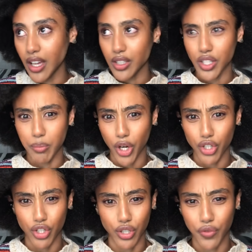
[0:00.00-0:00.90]
to
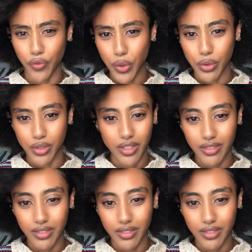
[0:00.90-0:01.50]
purchase food.